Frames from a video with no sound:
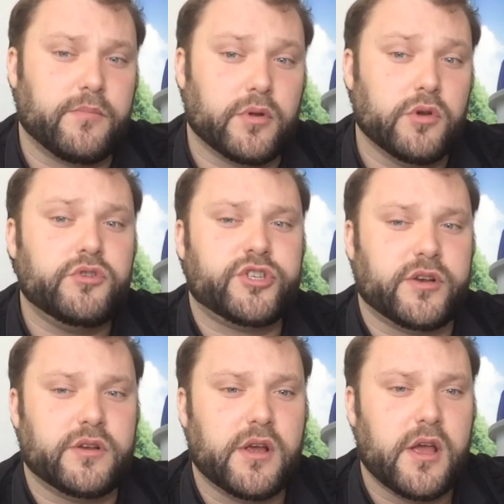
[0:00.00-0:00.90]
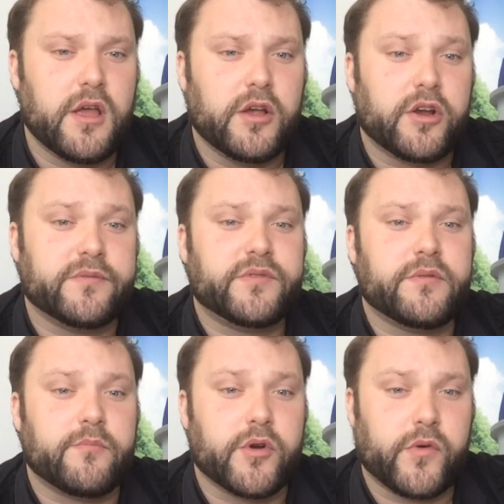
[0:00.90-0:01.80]
pollution comes from
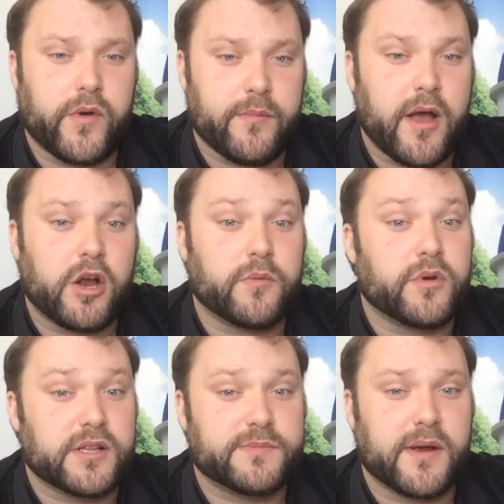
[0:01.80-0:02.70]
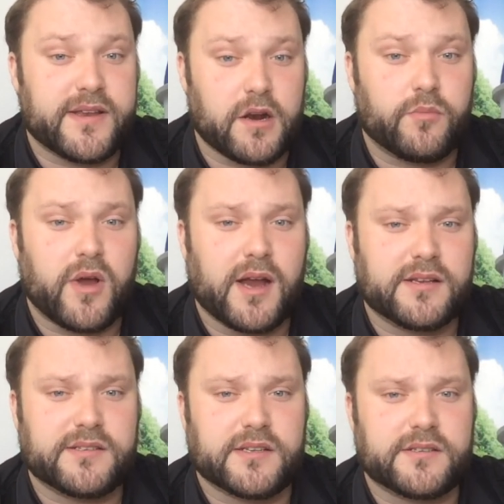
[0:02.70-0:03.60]
the mercury amalgam released by dental
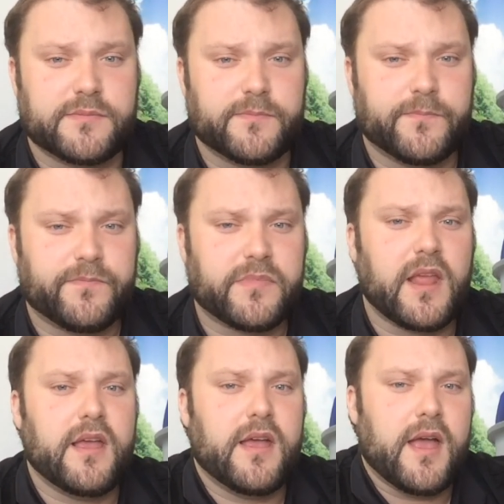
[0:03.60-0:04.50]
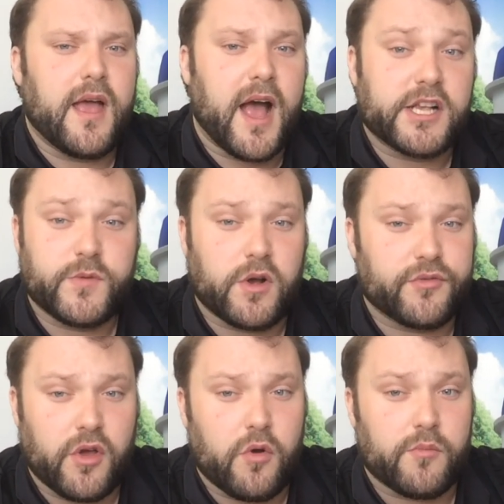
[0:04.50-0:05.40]
practices. As we
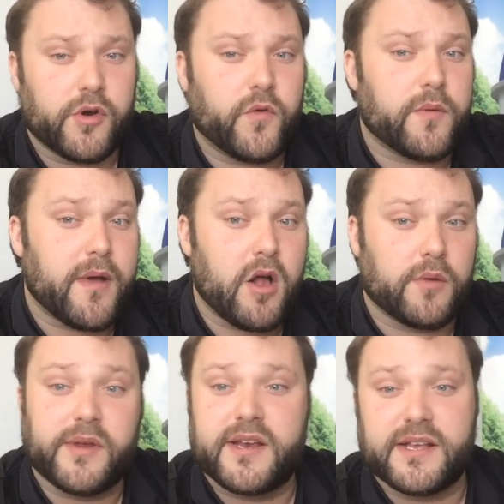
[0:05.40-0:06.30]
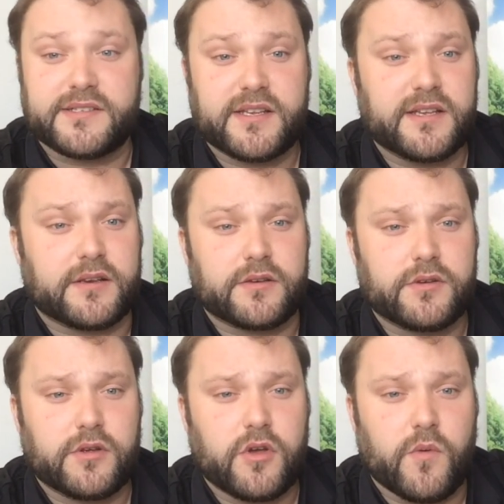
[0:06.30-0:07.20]
all know, mercury amalgam contains tin,
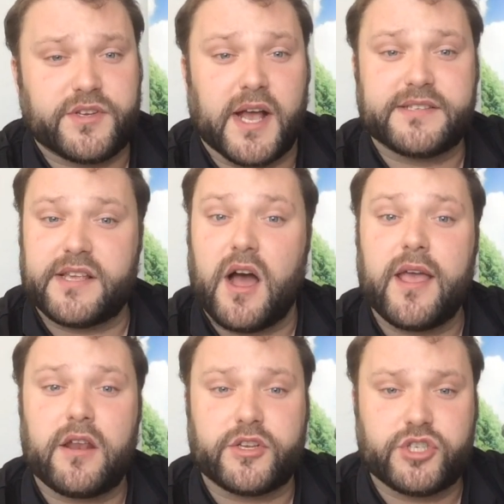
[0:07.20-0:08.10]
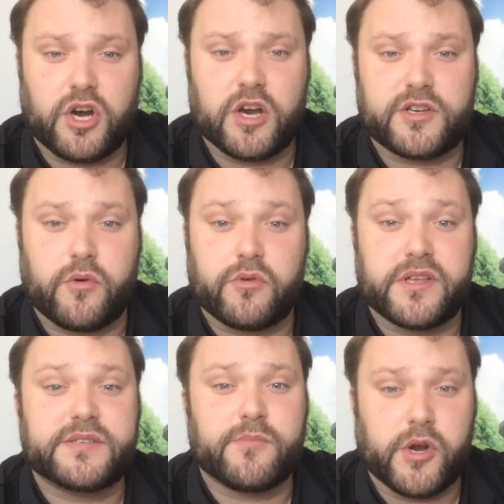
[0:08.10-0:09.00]
which has the ionic charge that will
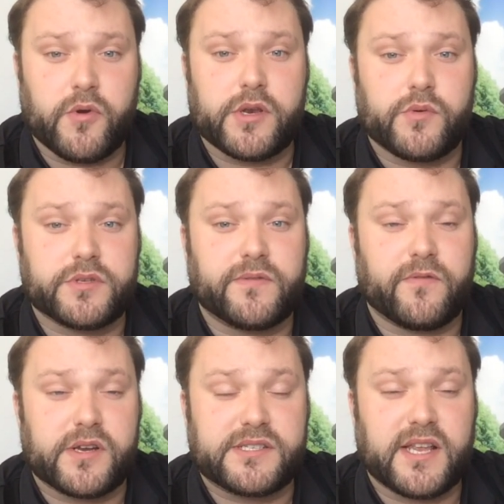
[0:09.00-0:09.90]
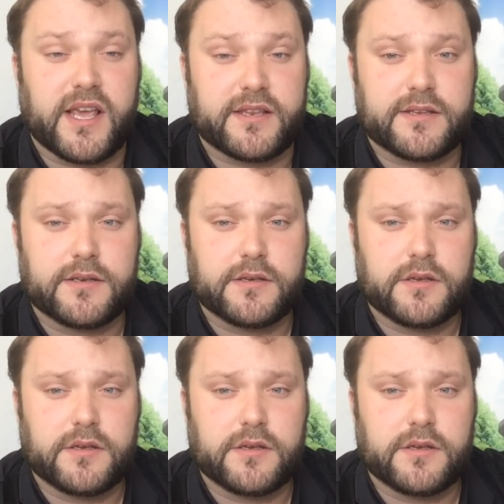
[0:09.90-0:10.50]
release mercury into its free state.